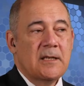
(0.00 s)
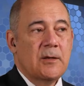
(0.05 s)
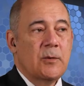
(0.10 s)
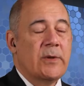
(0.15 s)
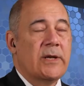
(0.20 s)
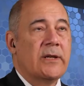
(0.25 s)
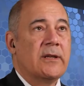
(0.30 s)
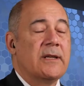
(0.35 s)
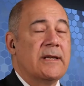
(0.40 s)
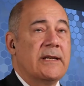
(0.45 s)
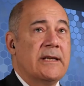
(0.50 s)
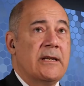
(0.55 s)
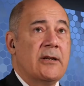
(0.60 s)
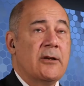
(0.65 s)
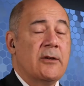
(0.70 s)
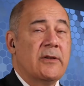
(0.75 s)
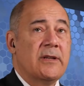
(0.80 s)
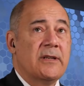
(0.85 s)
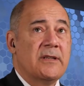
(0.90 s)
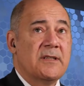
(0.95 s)
Well,
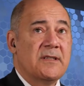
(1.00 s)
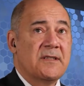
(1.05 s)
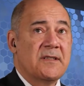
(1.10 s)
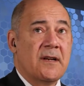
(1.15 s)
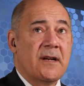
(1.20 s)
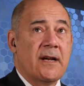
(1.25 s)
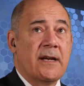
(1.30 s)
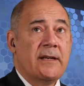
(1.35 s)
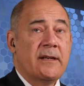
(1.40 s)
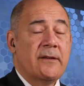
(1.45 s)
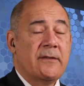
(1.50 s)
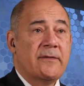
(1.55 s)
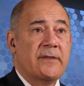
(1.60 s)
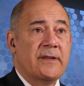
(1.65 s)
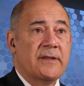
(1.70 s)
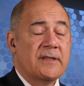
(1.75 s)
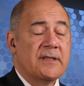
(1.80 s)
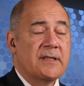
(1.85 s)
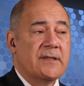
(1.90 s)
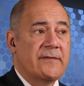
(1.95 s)
the design of
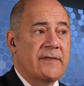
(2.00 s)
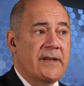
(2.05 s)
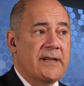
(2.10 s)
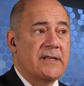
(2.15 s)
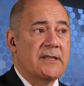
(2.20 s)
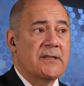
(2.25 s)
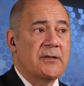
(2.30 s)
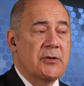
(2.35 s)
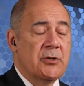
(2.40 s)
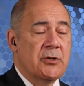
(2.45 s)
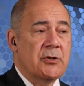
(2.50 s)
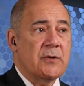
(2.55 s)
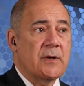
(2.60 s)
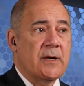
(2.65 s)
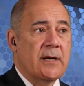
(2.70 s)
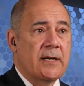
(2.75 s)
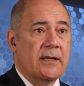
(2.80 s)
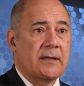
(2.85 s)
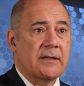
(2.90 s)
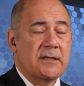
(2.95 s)
this phase 2
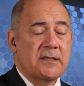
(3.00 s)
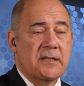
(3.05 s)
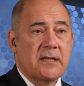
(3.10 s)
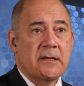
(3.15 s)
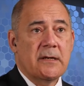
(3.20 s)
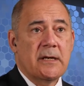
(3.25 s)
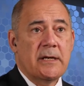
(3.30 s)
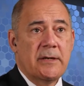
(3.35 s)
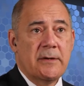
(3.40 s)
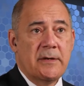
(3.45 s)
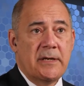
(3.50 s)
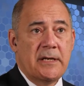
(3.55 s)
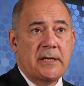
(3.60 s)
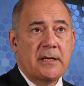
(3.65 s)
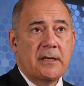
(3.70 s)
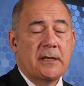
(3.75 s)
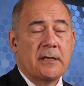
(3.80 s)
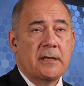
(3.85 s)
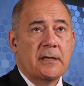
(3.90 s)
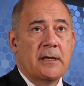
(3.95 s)
trial is very
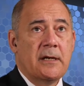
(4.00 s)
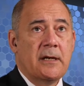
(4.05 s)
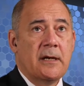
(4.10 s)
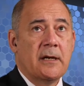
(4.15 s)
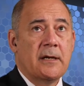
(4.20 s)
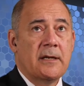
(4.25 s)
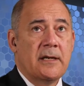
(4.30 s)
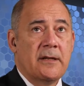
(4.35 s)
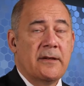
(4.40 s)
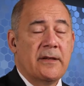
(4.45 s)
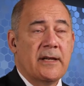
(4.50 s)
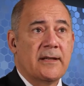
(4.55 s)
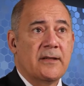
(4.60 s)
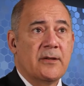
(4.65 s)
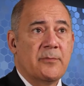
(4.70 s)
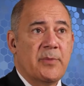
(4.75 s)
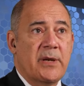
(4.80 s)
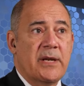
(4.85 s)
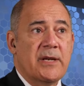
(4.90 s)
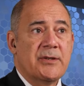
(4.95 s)
unique in that the
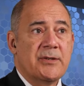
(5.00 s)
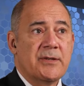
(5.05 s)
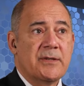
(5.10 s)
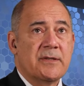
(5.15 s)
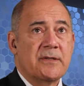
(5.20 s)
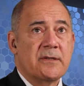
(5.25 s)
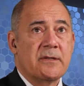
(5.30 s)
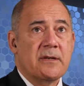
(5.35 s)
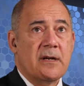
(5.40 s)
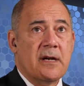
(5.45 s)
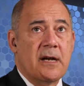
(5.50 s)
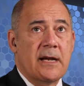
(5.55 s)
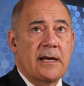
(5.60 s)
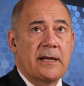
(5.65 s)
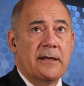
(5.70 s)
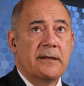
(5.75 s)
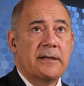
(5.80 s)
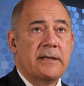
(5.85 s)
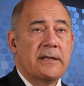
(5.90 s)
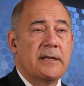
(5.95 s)
patients are
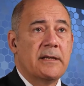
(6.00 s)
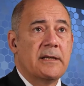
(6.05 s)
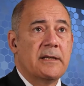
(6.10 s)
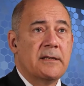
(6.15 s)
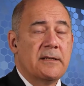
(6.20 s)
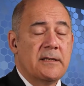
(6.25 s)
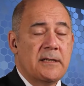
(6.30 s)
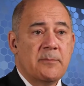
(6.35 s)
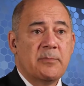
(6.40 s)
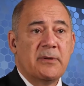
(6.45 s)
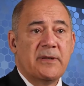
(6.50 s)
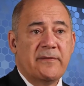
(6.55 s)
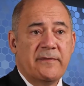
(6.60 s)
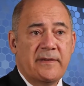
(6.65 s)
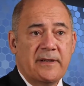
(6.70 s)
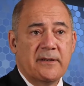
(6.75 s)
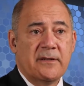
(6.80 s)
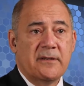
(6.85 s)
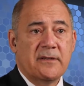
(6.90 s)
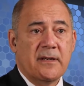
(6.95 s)
highly and deeply
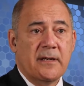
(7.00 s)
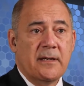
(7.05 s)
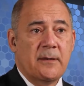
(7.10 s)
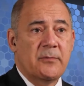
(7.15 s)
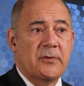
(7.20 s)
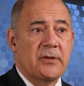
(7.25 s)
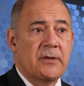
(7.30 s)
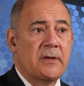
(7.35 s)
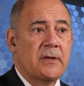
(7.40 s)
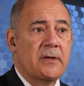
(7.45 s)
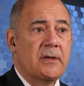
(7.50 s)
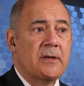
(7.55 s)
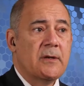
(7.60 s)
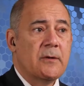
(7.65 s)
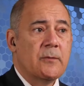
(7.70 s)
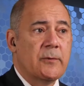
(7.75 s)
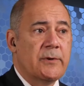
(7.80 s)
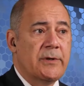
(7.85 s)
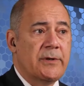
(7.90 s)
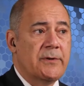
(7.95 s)
phenotyped.
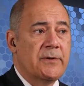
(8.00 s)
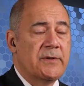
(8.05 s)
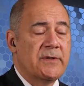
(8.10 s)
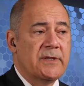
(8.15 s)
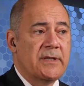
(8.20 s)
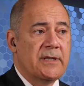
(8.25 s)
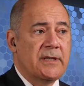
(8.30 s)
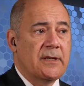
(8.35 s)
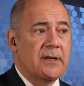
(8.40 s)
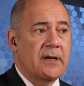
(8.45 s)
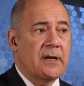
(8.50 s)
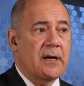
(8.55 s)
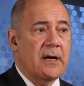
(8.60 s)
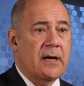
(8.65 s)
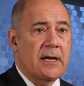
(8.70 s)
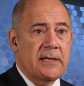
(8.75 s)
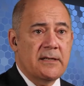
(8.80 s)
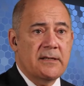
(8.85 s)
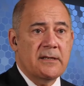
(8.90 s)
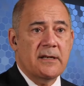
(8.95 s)
We're using
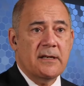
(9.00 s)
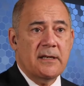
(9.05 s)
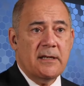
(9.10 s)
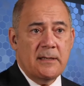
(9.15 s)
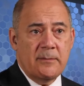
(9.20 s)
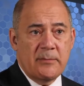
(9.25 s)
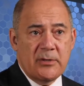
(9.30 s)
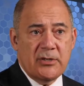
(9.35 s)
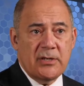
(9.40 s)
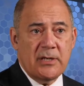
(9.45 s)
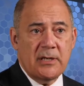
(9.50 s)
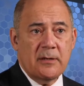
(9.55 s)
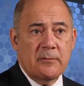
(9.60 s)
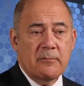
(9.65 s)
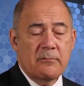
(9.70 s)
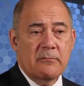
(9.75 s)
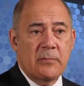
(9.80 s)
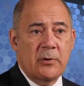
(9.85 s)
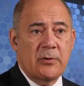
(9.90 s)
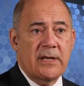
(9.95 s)
high-tech
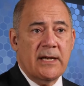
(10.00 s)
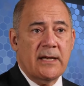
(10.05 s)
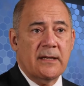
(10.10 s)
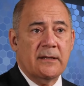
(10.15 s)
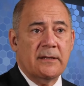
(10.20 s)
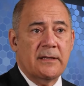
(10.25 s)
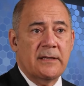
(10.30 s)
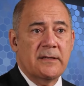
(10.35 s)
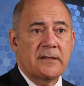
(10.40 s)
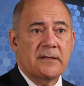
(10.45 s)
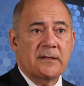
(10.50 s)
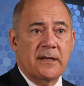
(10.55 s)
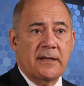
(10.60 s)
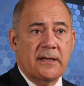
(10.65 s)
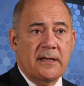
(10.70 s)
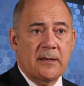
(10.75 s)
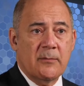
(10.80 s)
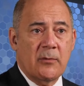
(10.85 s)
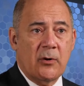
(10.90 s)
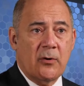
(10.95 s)
imaging modalities like
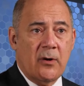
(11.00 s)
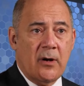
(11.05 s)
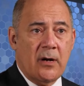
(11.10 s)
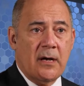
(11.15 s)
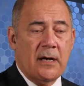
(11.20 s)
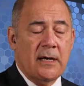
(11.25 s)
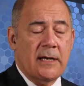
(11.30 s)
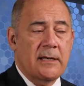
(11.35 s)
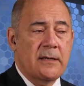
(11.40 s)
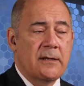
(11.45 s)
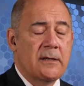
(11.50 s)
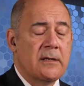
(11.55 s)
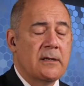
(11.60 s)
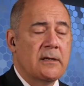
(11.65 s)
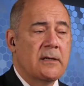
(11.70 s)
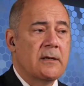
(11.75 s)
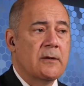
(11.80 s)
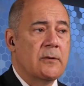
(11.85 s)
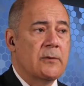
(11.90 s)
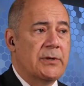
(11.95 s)
MRI,
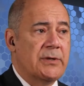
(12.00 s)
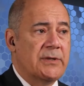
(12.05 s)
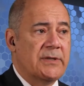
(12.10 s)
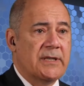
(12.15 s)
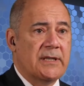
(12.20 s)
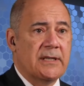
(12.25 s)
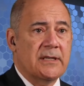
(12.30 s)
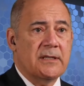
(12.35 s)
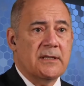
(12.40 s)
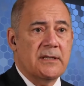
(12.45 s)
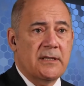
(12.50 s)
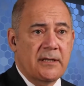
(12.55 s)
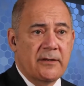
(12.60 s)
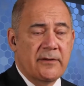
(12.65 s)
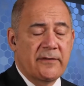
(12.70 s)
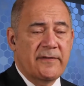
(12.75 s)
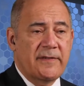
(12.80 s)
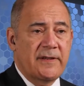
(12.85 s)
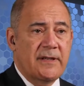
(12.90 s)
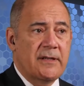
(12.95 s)
we're using
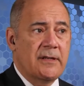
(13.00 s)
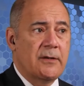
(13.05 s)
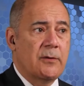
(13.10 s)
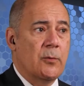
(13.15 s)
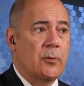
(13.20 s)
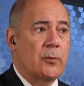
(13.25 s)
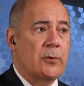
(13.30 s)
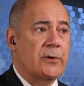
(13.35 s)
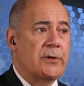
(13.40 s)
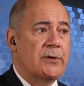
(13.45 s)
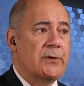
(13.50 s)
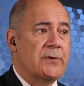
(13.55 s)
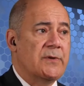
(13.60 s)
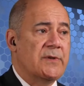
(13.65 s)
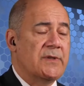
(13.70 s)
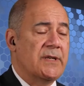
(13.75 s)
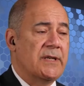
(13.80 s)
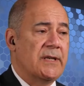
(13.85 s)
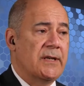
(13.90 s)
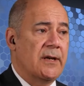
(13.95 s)
actigraphy, we're
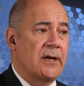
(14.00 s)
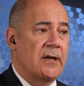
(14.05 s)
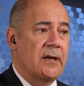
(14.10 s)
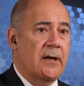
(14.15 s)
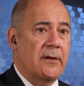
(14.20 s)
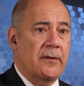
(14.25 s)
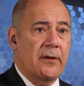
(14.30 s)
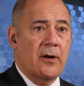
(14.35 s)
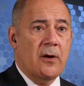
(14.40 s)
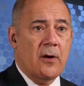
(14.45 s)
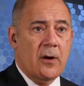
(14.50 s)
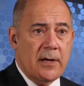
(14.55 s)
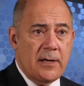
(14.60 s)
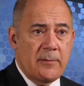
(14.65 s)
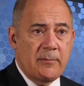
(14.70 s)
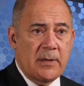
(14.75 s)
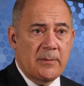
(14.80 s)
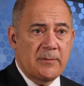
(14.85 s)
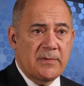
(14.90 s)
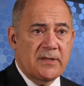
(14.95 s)
using the
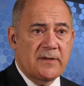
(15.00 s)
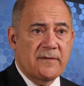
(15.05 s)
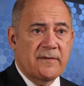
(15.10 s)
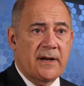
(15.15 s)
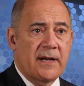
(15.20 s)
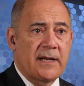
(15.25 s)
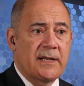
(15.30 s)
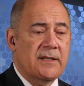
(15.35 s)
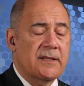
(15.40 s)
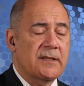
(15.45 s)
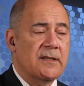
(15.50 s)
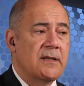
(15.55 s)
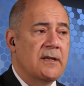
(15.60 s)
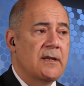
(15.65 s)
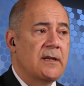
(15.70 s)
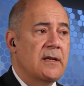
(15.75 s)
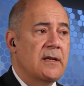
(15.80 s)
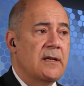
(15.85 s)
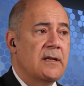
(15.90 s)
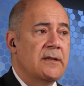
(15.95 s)
CardioMEMS device.
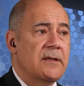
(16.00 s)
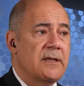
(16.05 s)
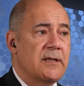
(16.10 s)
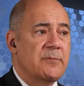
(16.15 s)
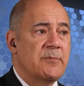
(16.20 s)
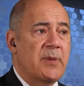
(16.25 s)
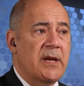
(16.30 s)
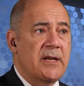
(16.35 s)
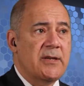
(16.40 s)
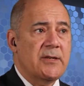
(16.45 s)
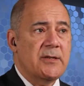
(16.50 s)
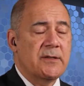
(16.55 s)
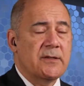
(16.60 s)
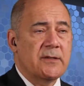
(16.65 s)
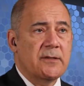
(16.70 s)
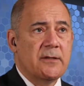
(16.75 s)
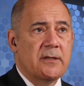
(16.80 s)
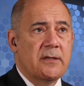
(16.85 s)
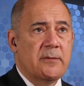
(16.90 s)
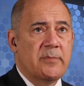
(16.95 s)
These patients
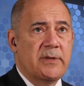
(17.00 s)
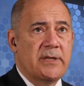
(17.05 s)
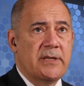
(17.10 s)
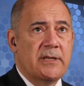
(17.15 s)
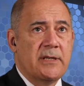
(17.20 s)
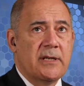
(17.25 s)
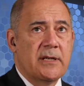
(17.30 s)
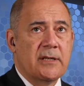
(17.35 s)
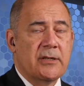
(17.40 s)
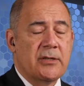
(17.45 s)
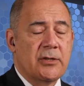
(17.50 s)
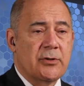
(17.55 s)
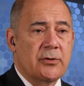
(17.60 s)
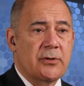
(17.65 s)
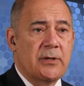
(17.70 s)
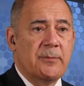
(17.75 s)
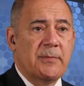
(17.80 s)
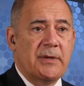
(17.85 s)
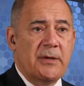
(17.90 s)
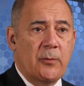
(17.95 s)
are going to be
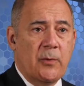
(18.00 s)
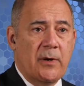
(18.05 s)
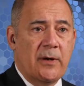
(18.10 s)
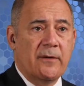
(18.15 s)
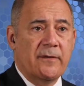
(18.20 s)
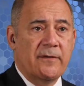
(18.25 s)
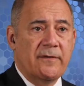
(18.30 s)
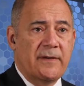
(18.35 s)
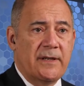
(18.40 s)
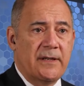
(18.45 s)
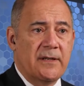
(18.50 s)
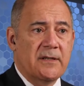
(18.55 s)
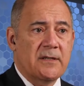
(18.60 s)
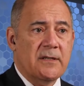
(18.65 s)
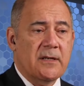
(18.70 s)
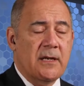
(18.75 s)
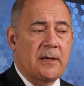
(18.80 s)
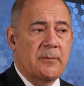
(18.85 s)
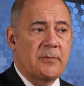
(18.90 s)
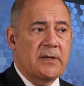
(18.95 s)
extremely well
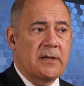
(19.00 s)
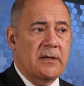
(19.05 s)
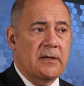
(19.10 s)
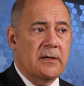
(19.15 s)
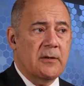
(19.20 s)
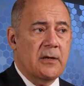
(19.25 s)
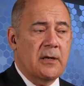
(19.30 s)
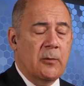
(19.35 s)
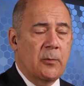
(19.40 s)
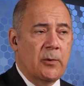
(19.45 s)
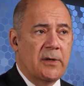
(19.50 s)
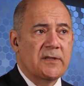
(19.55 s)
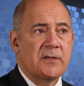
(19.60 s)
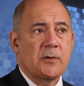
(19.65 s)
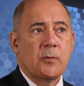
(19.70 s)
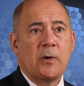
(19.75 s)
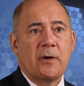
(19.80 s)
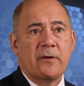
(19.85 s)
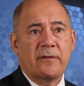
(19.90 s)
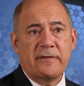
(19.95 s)
phenotyped. And what does a
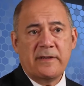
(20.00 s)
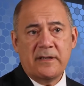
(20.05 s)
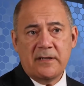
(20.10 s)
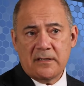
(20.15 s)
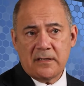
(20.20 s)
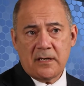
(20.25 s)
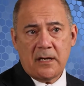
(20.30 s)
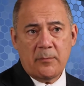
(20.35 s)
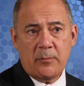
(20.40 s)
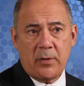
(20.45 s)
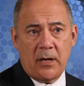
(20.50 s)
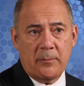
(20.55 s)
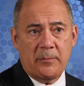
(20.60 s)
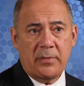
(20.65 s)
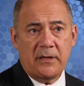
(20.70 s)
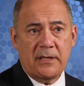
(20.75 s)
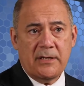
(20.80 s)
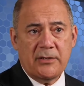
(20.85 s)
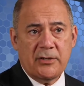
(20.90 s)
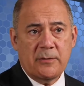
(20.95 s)
well phenotyped
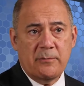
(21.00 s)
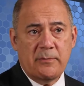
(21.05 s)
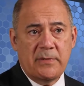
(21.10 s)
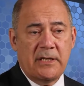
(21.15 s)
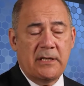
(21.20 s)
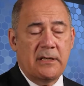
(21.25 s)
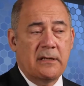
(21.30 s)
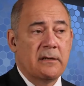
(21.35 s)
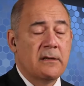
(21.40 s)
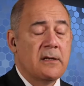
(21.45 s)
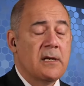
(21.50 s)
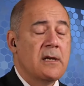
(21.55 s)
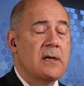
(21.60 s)
population mean?